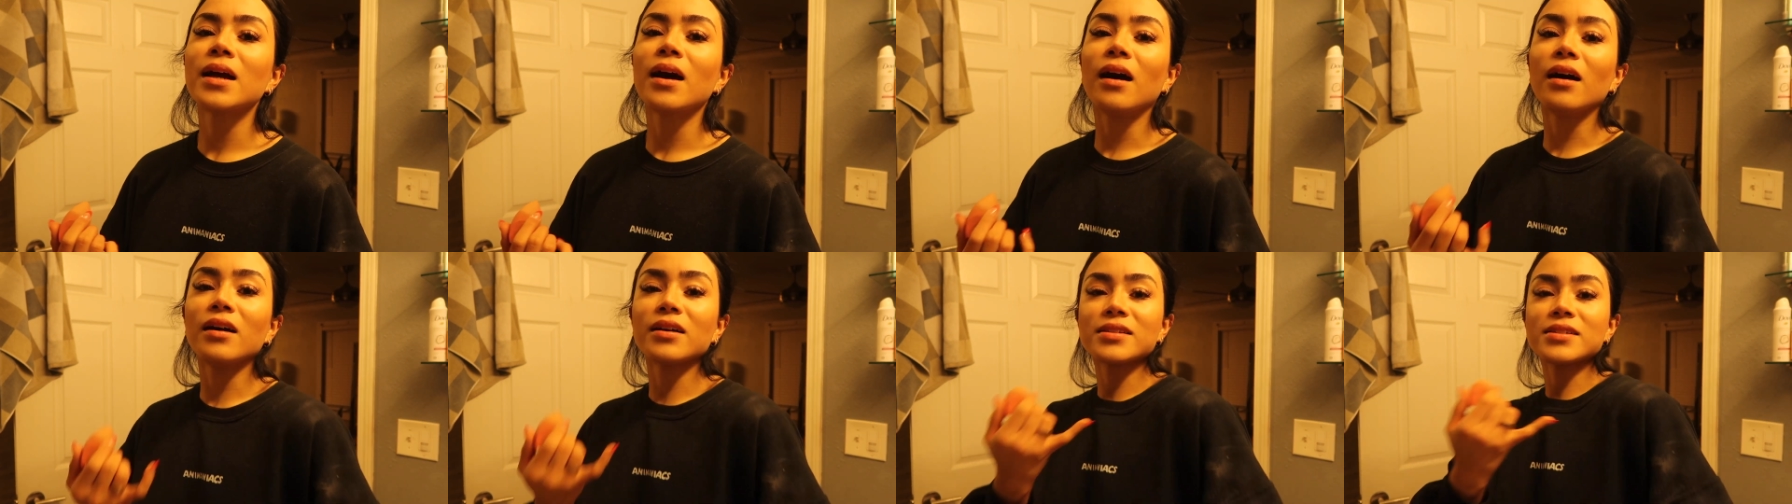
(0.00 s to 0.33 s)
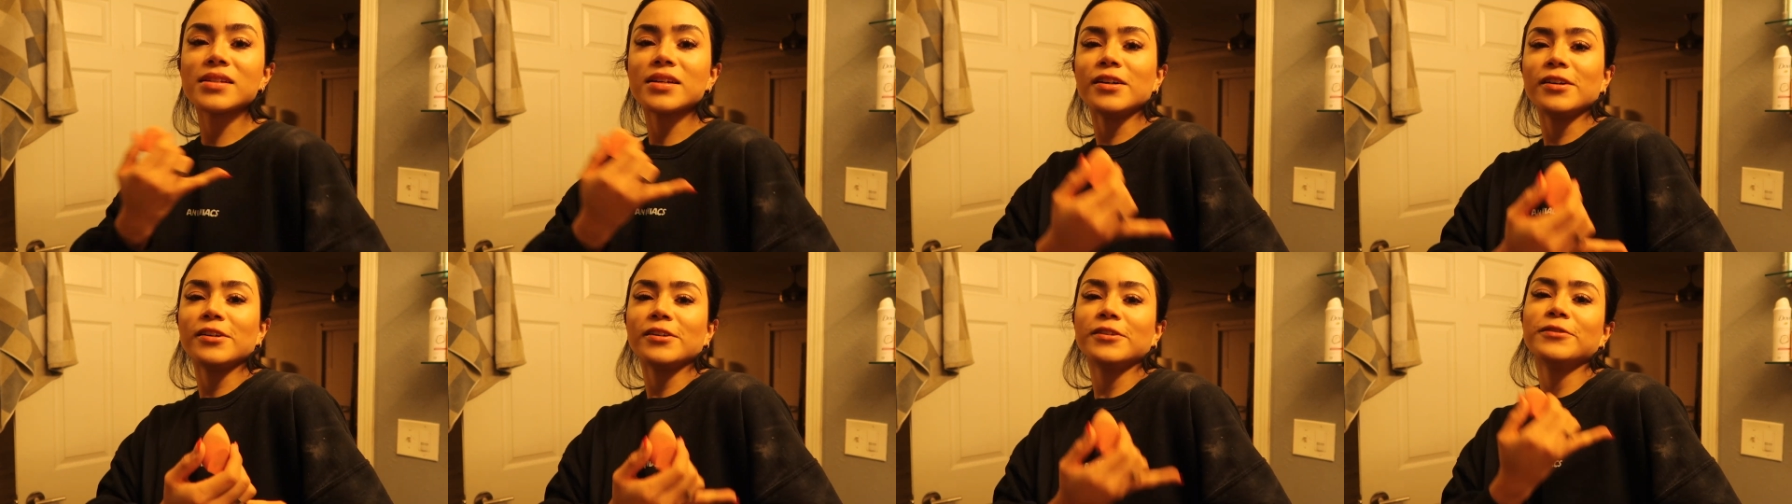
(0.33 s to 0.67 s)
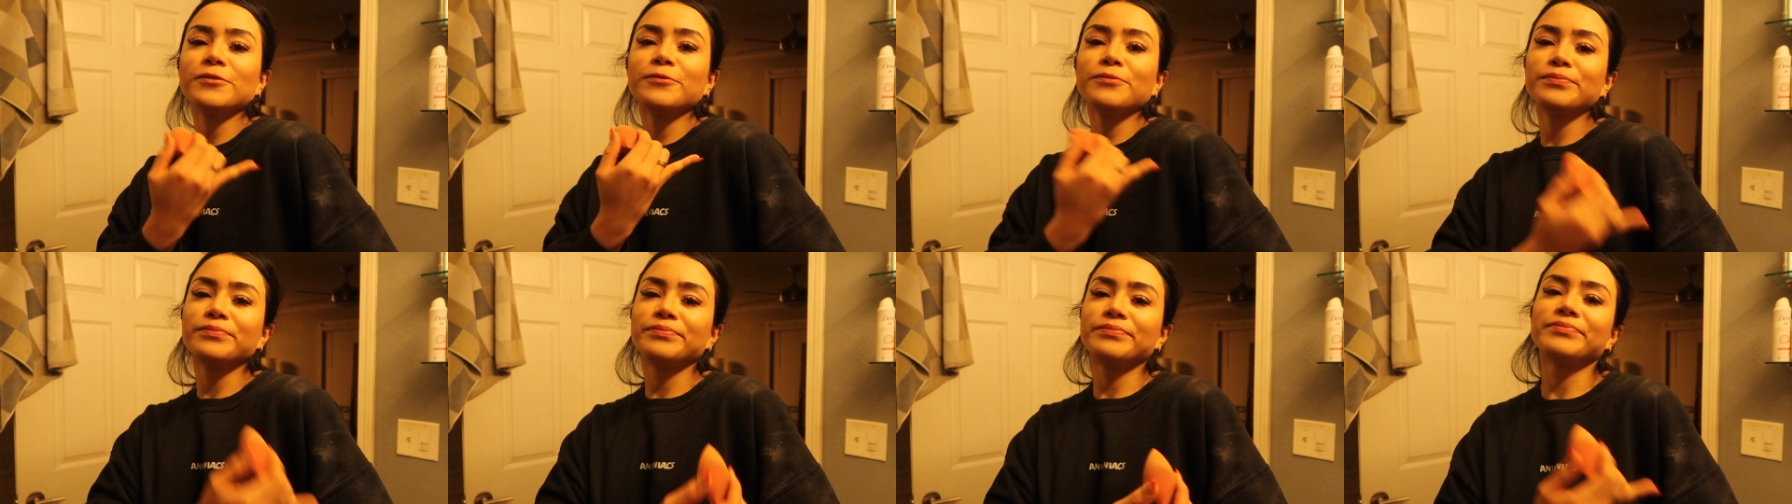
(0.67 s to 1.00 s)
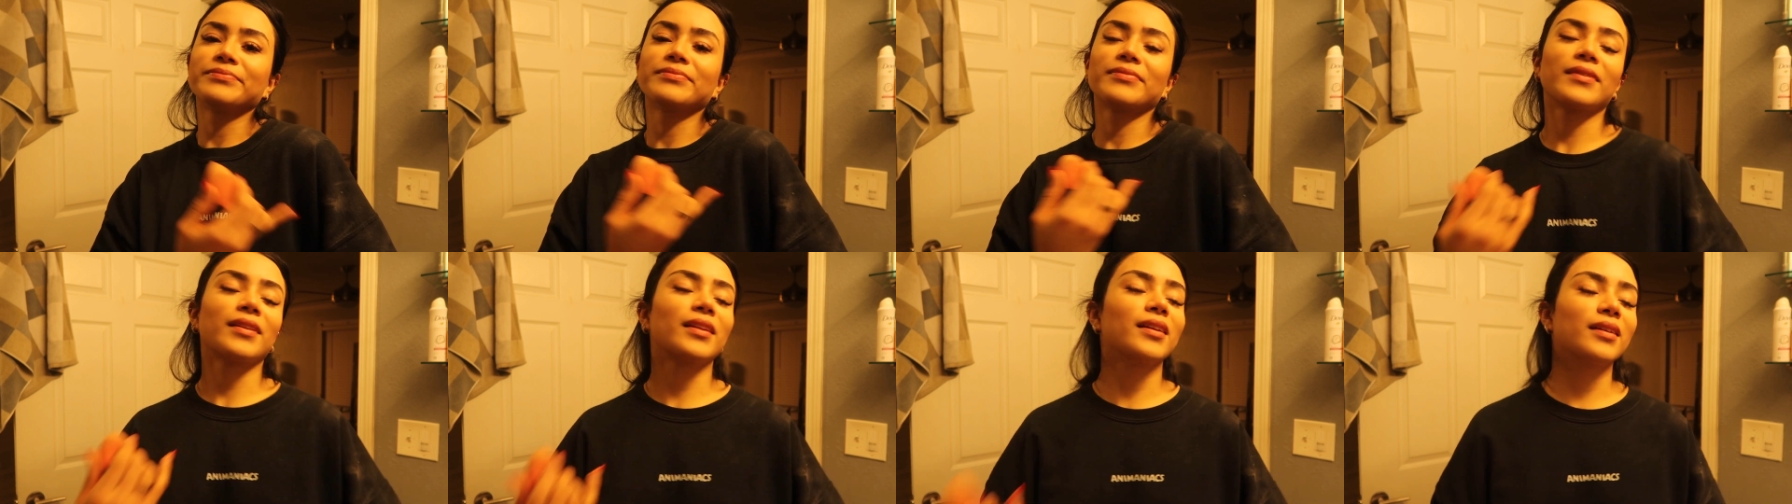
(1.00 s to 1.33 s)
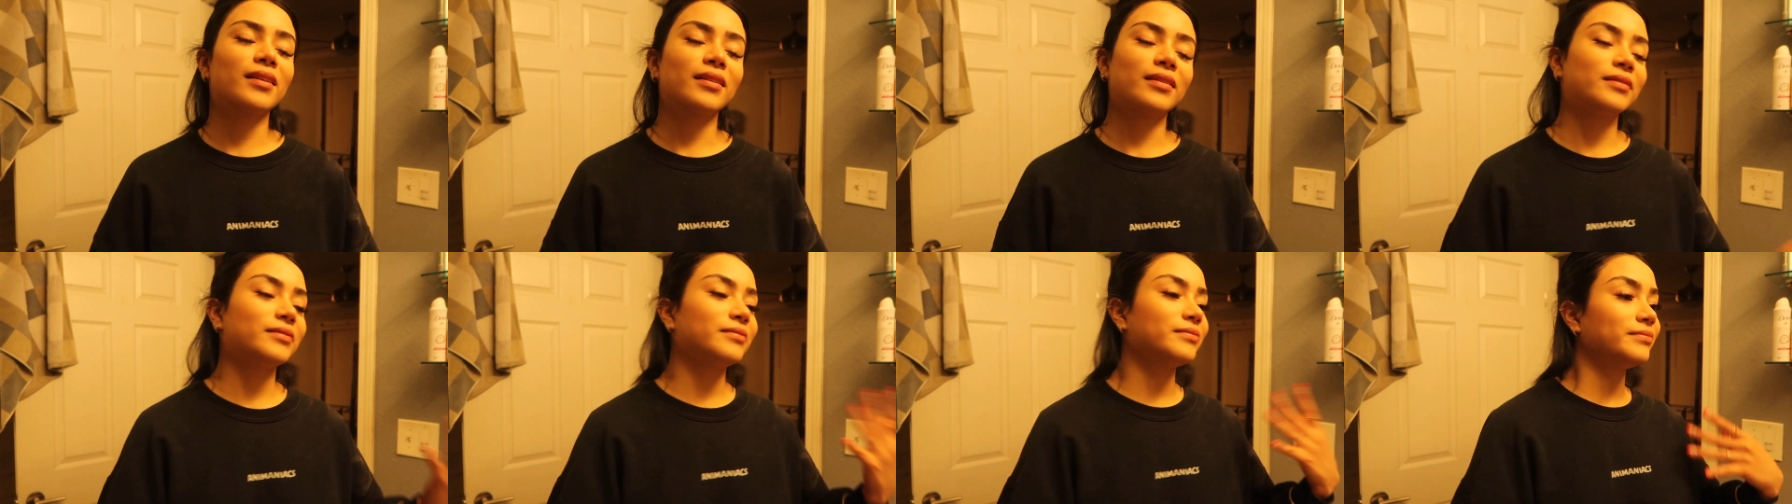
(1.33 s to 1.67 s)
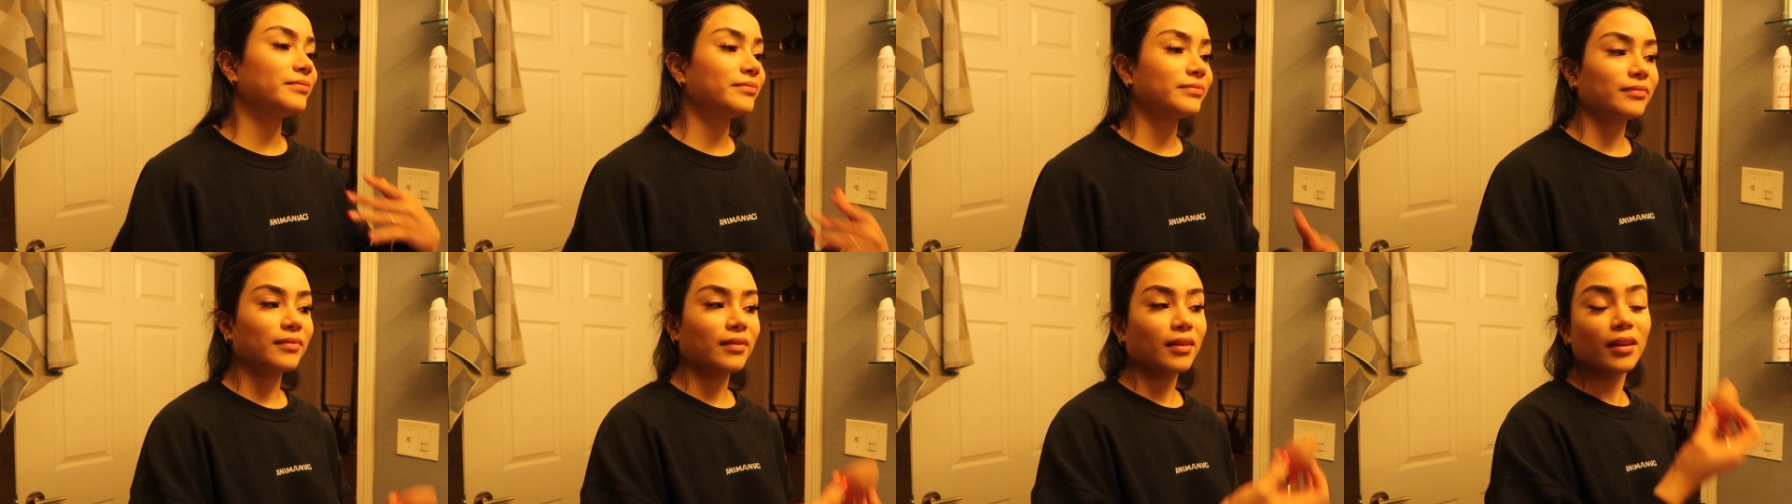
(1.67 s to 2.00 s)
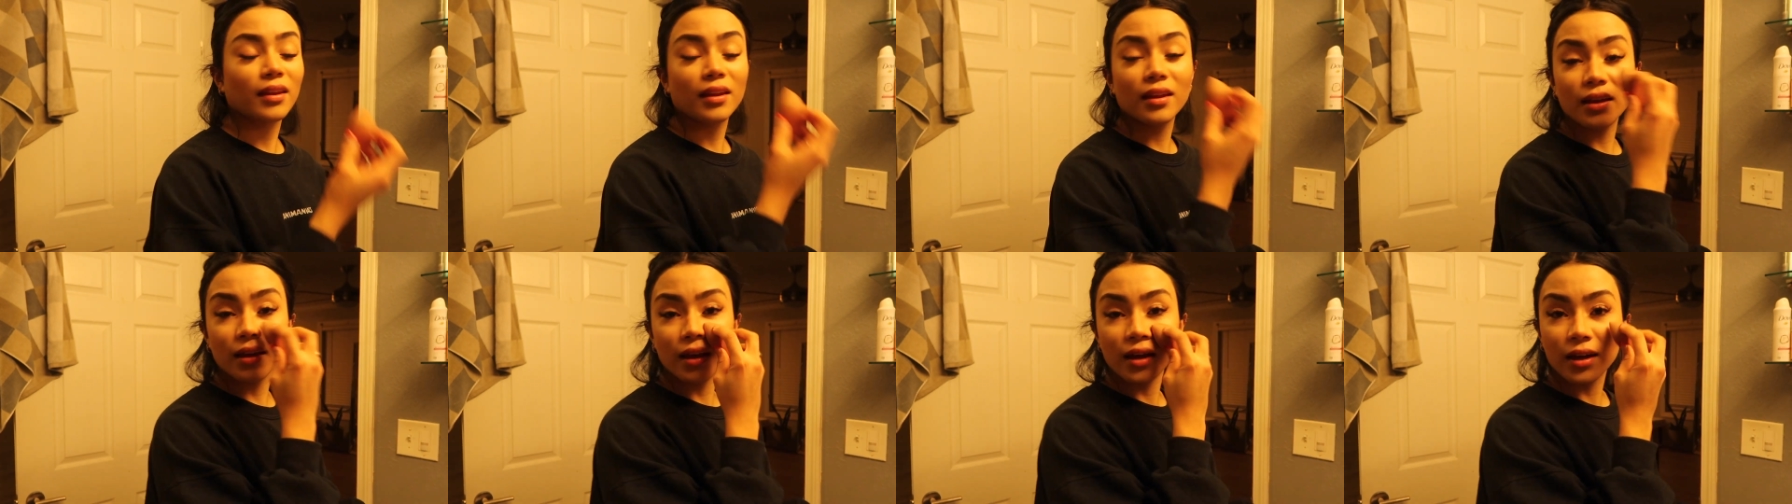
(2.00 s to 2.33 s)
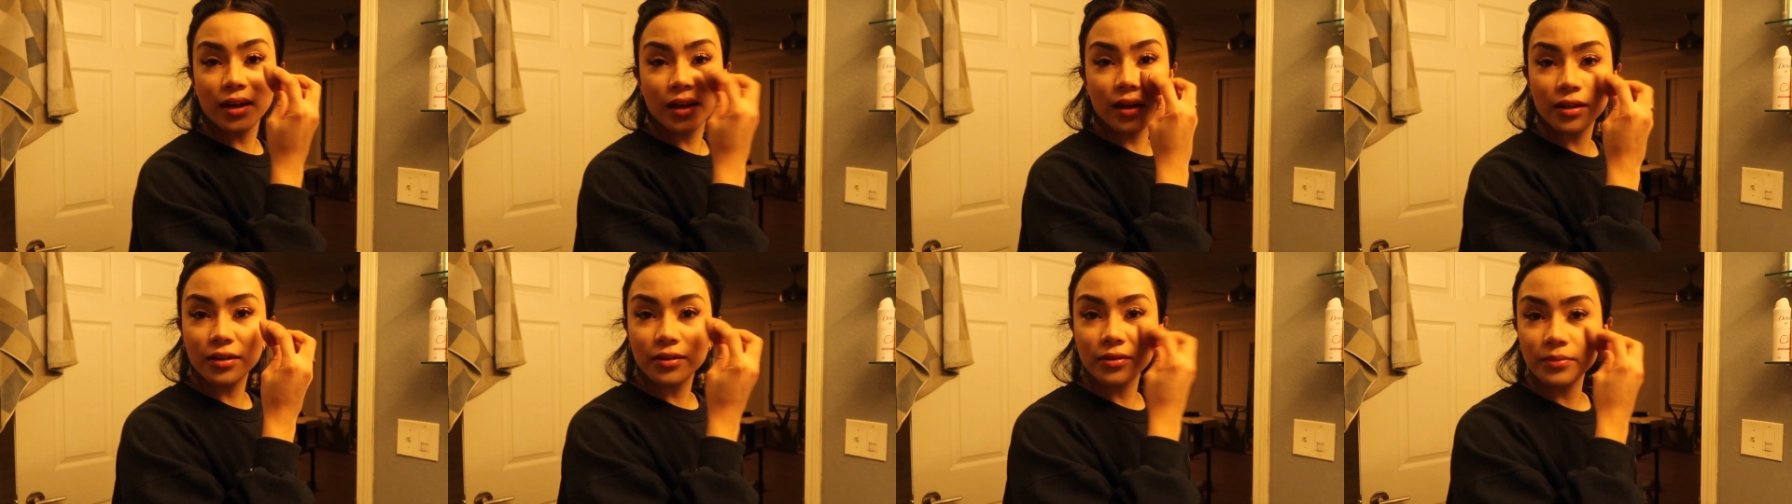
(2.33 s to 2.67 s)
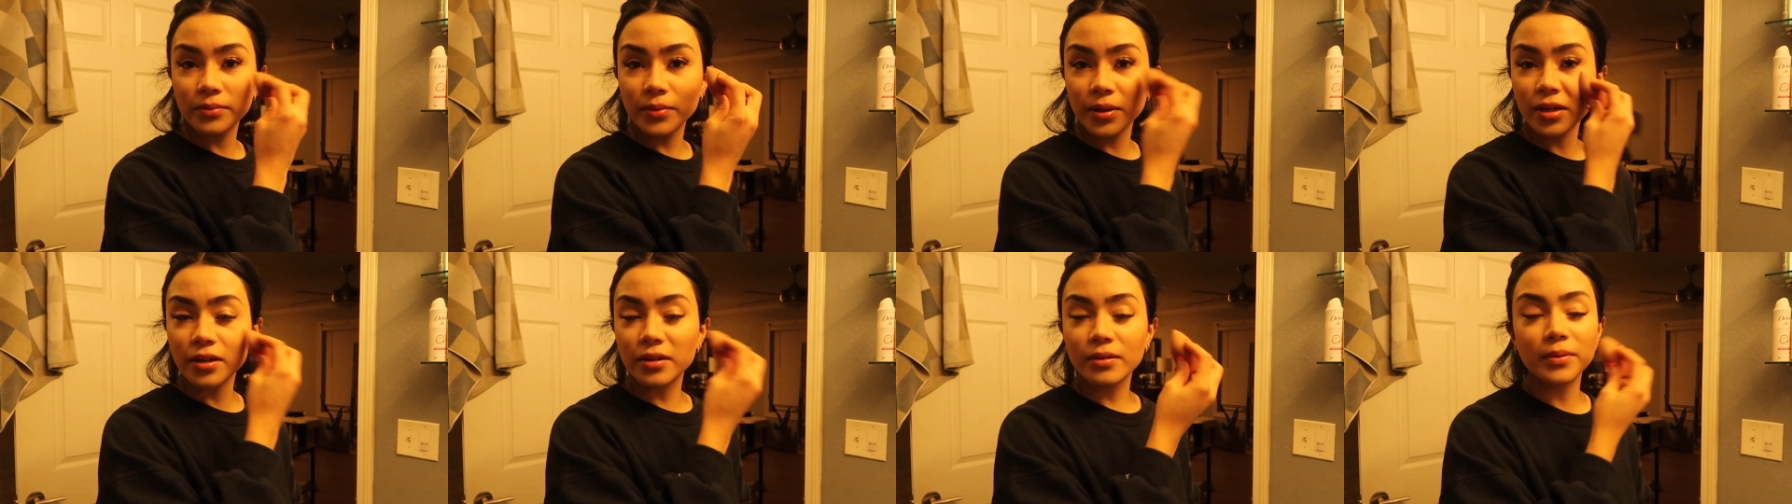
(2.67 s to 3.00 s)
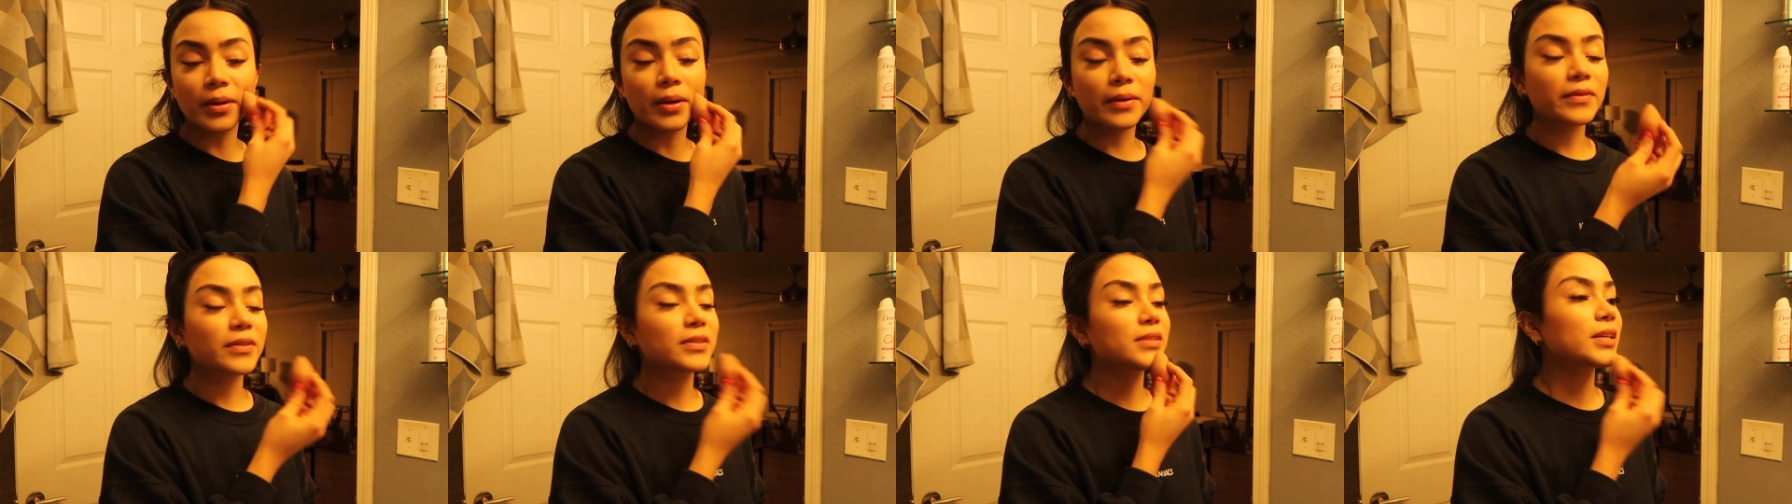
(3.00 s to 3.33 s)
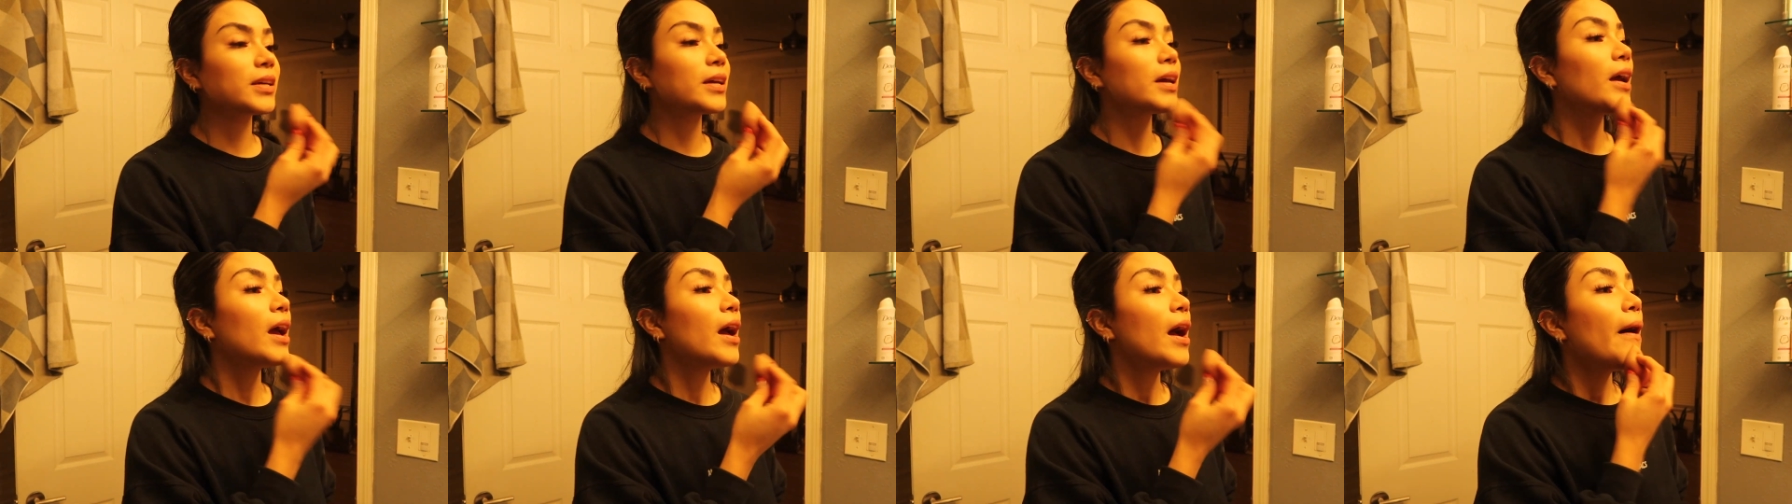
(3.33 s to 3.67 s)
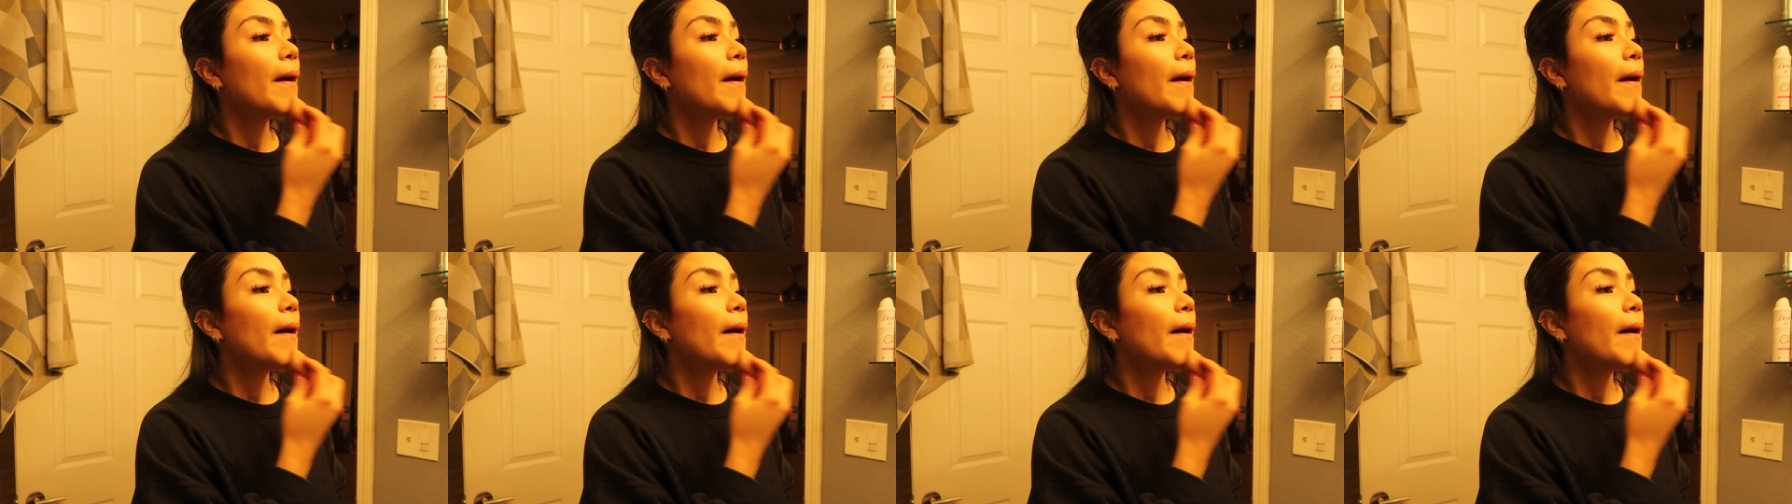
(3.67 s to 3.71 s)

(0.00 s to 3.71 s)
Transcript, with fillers: Also, I can't do makeup obviously,